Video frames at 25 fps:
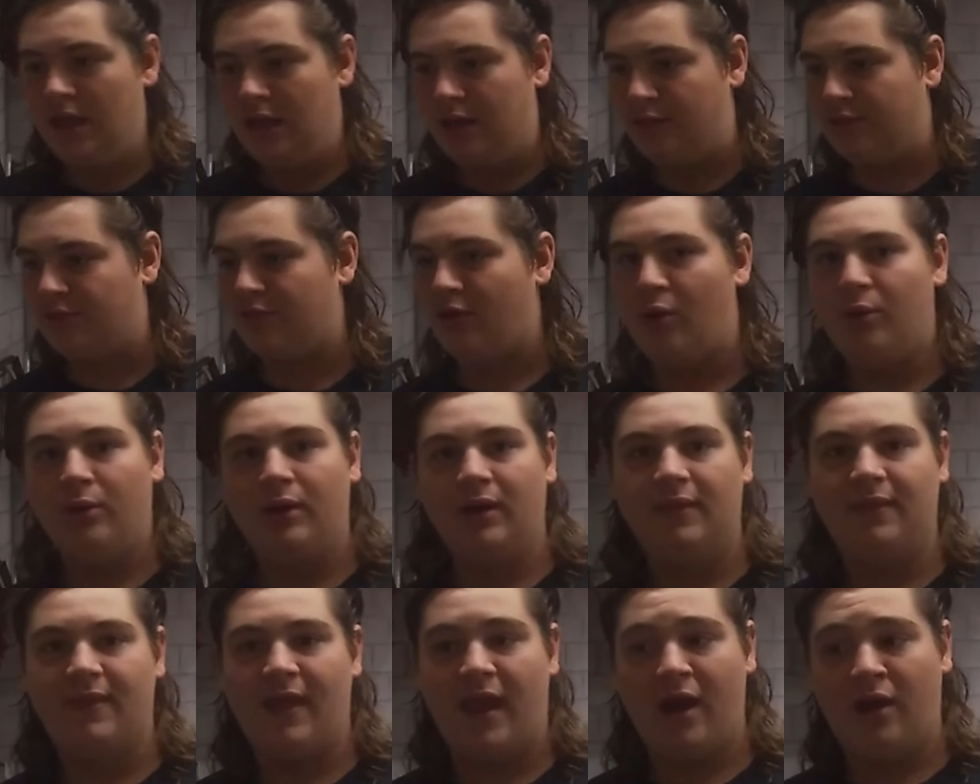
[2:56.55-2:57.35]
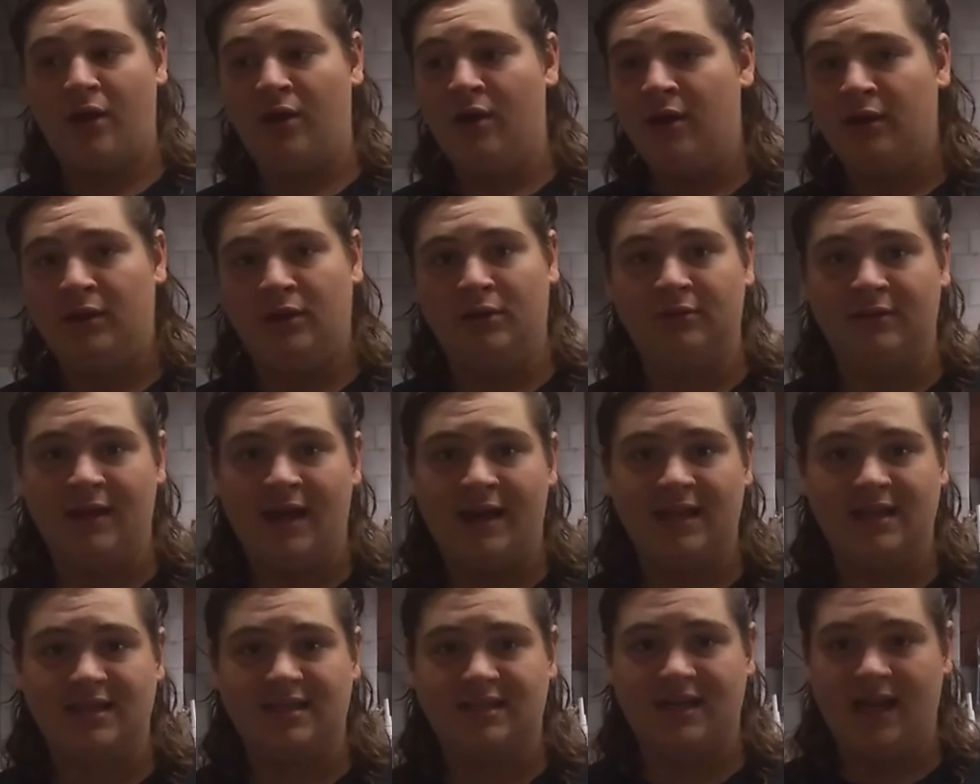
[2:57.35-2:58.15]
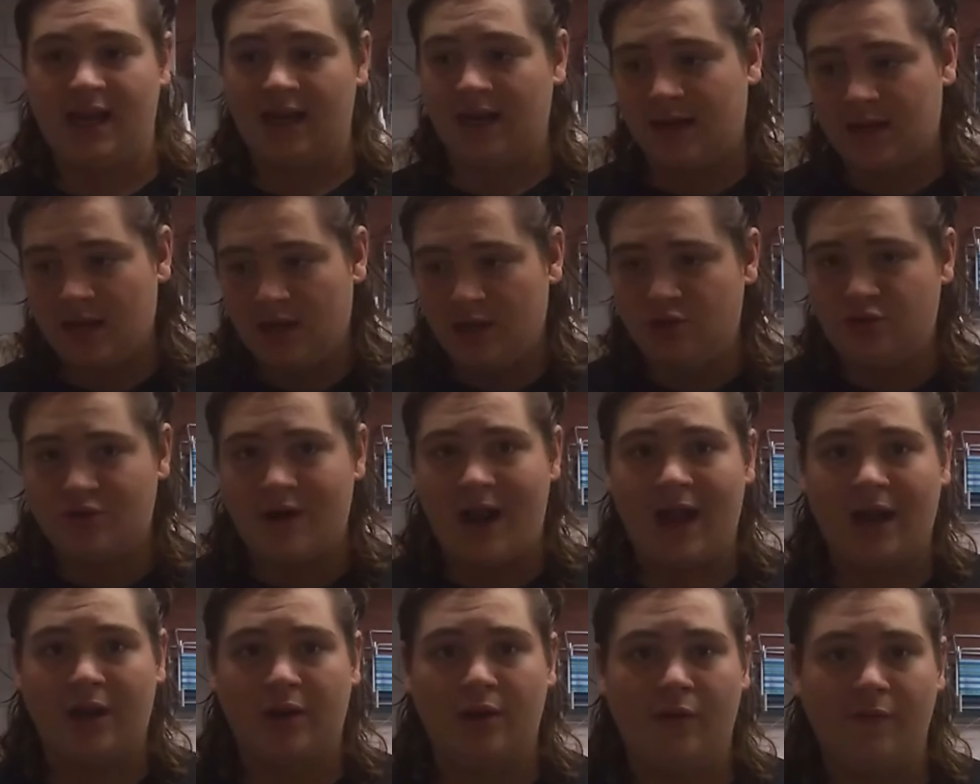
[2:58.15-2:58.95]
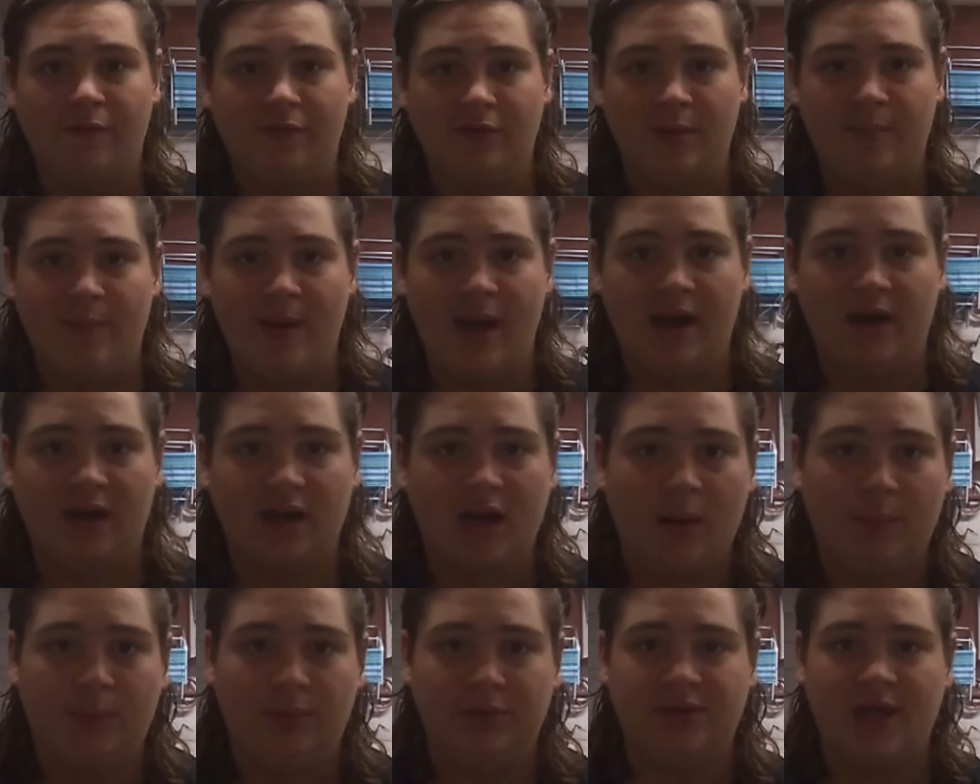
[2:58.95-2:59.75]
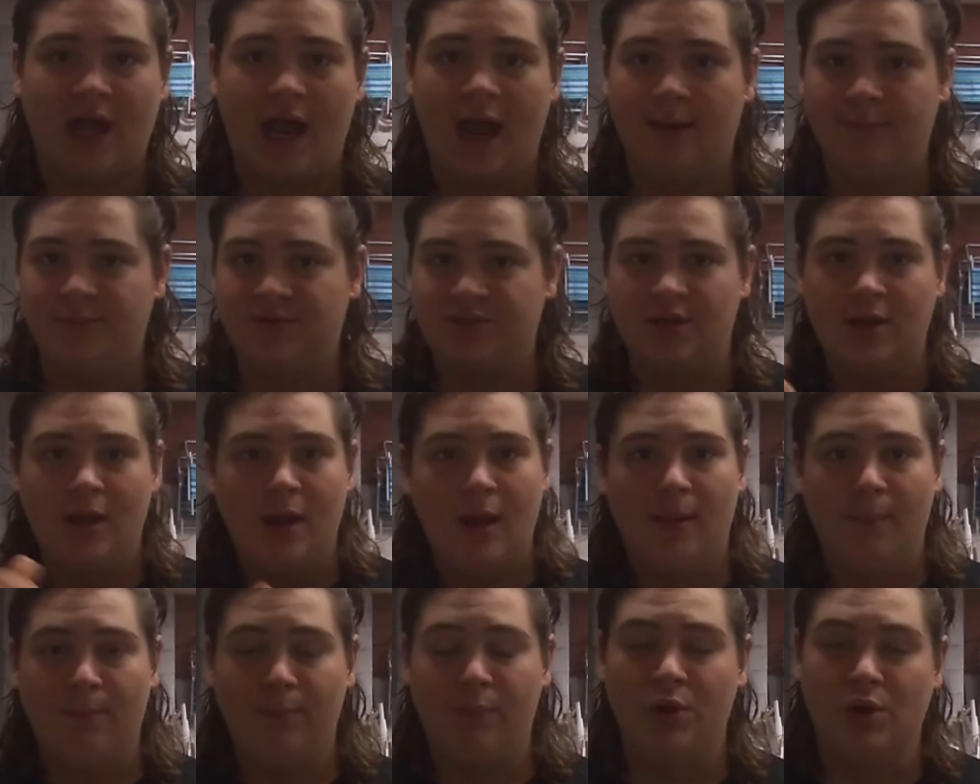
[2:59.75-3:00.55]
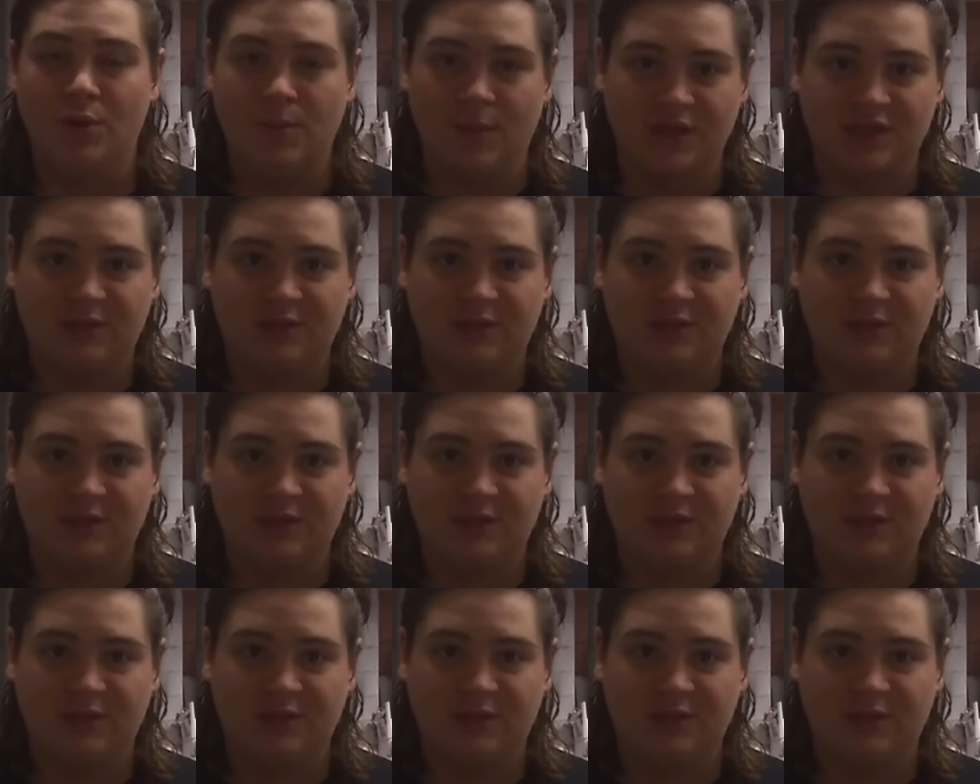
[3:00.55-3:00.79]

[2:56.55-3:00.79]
Throw it in there, you let it sink, drag it over the bed a couple times, boom.